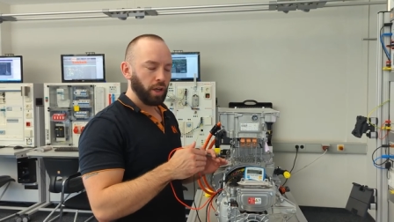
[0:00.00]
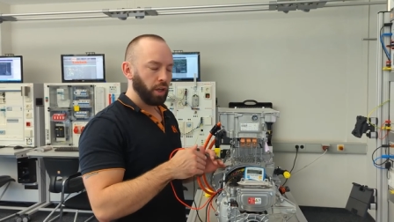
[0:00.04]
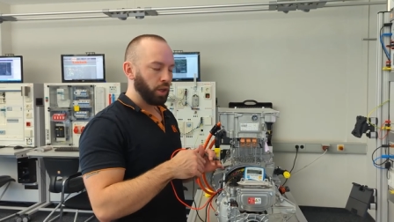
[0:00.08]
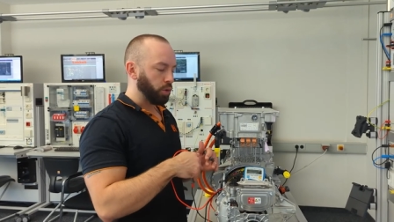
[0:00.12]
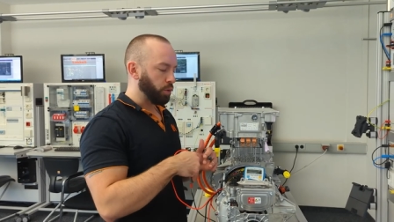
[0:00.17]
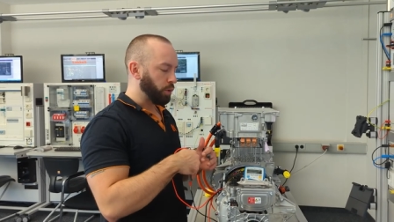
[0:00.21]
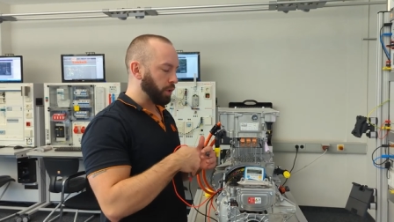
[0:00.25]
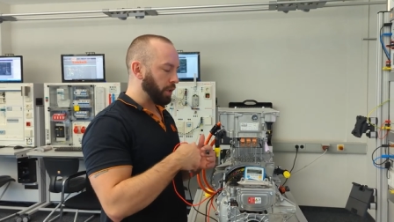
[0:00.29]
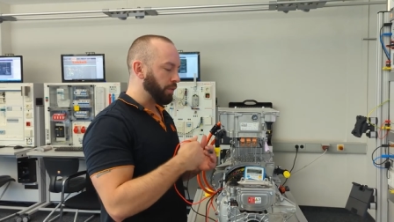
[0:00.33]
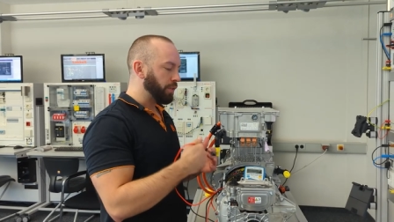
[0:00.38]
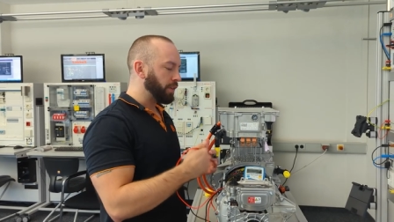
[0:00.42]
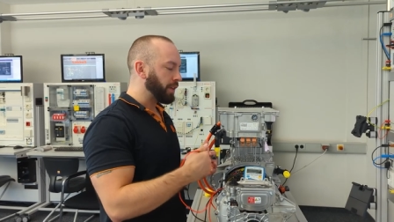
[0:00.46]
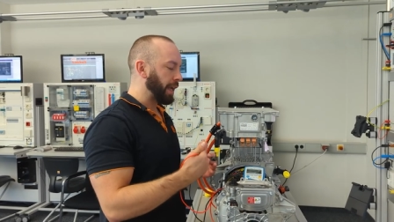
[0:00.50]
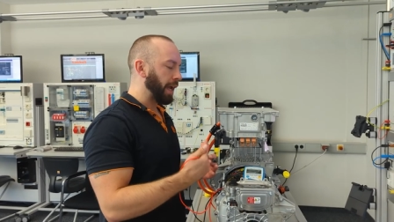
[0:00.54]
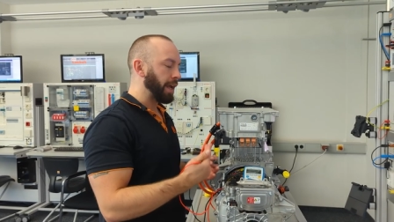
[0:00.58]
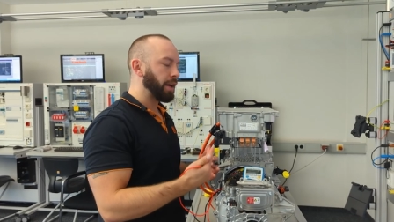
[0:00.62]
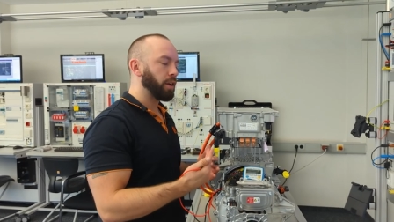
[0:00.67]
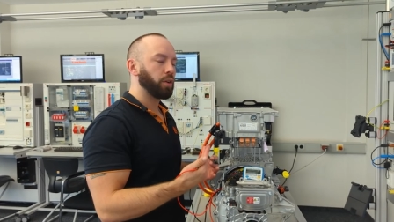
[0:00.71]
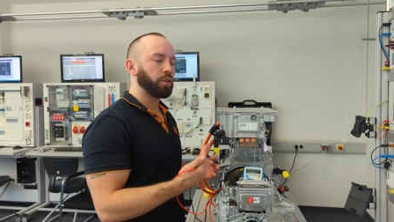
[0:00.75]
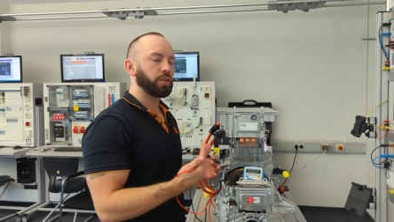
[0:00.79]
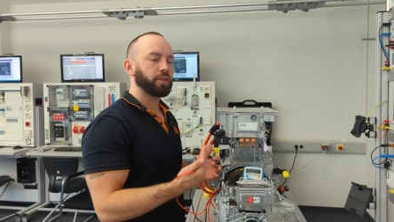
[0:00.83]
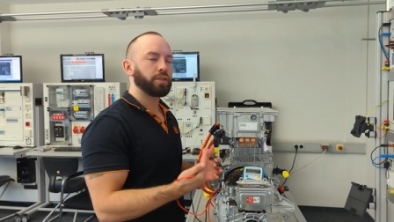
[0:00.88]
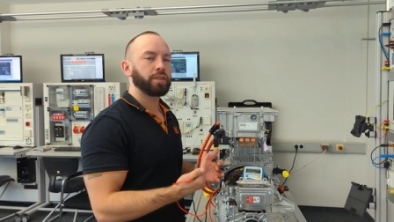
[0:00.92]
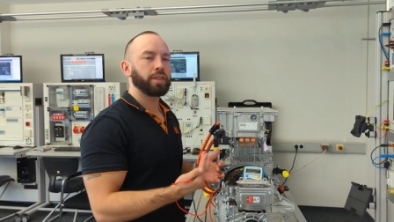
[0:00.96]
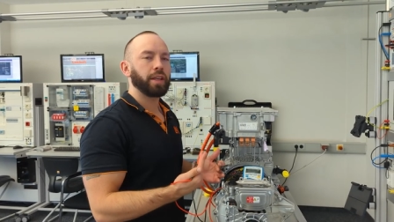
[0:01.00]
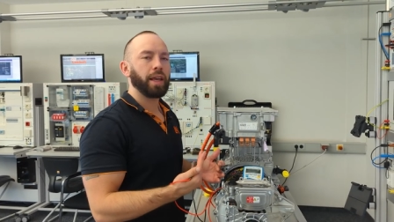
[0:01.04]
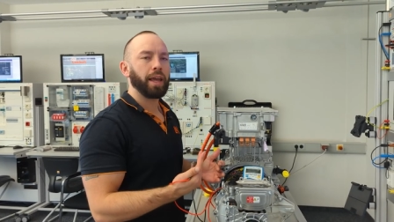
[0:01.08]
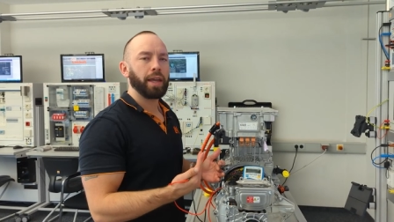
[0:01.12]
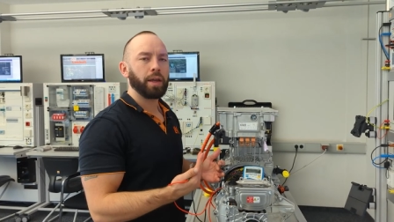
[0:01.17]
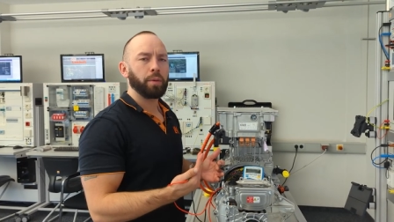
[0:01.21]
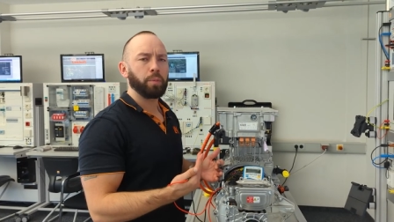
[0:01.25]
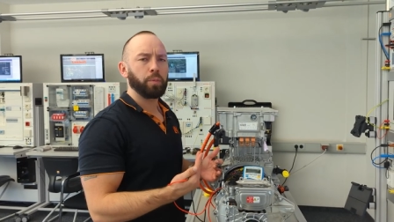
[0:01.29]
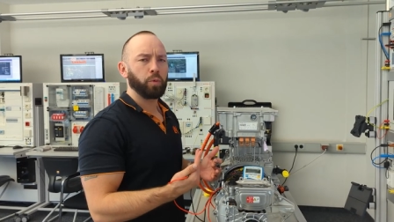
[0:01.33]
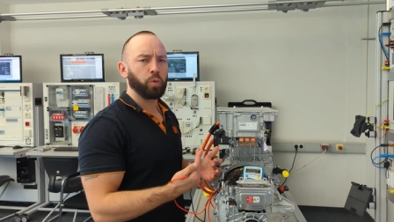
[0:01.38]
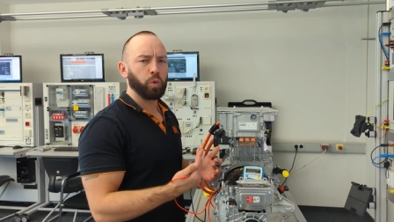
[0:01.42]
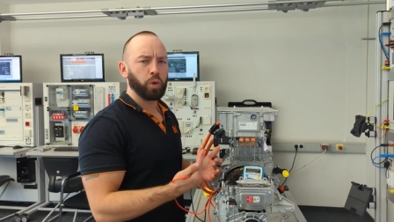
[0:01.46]
you even cannot
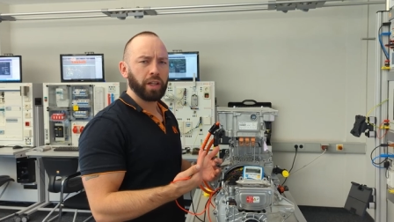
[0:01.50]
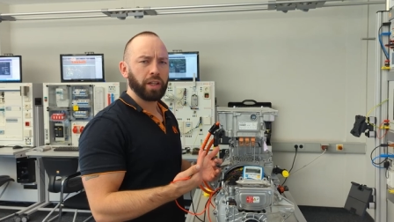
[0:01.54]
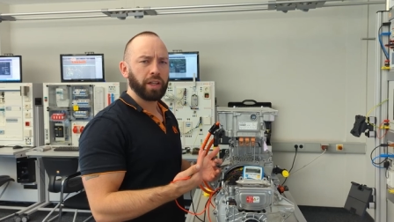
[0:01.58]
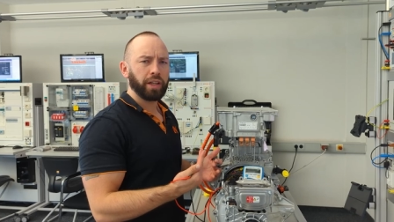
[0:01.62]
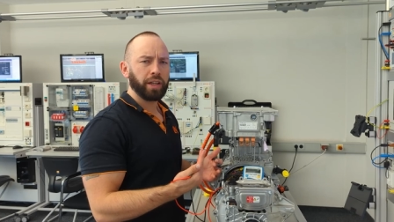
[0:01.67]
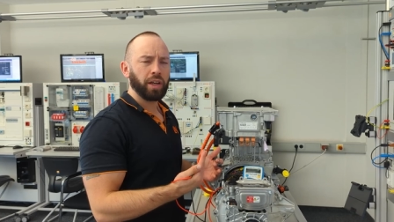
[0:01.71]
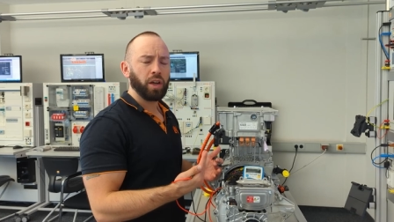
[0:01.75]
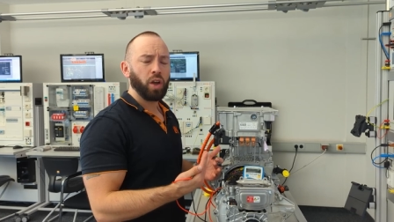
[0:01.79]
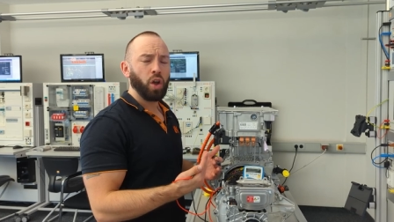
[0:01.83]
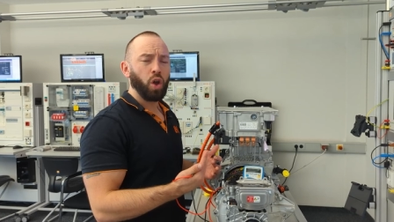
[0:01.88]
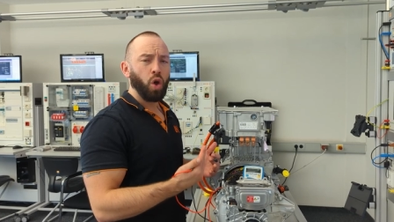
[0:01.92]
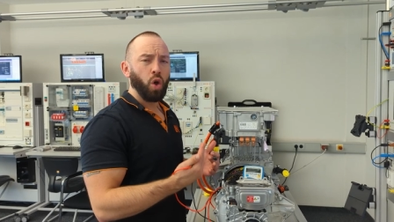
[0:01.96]
say really